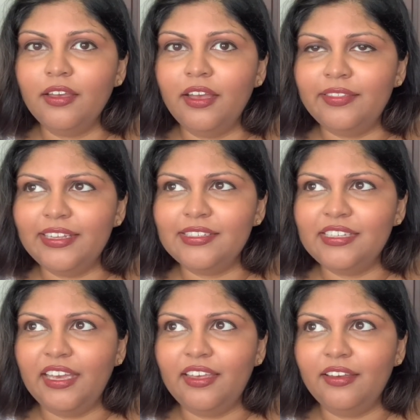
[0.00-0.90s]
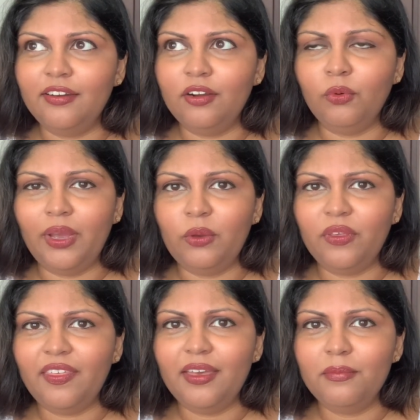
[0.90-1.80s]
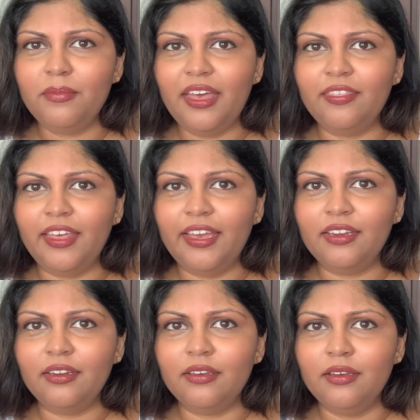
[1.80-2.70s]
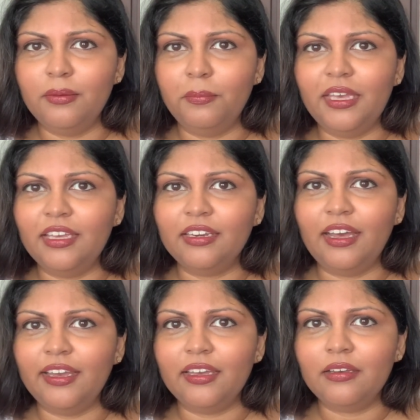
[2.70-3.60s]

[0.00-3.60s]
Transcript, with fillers: and then taking her away with him, and then being like,